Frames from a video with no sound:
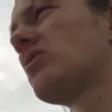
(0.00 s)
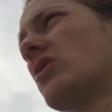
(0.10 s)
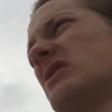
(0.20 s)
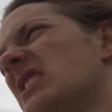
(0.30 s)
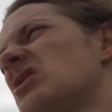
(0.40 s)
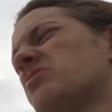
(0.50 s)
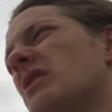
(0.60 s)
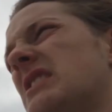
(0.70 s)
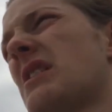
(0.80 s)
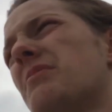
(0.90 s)
of course, I just
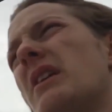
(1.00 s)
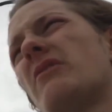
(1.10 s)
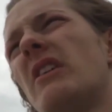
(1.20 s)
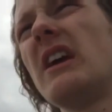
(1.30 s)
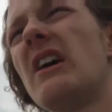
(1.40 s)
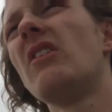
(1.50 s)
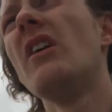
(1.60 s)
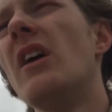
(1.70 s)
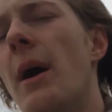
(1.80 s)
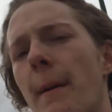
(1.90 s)
want to take a break right now.
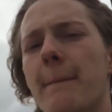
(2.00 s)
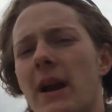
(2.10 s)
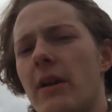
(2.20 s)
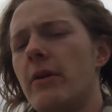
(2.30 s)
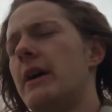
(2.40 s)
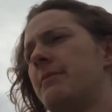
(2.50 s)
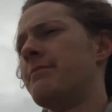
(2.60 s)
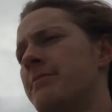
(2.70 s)
But anyway,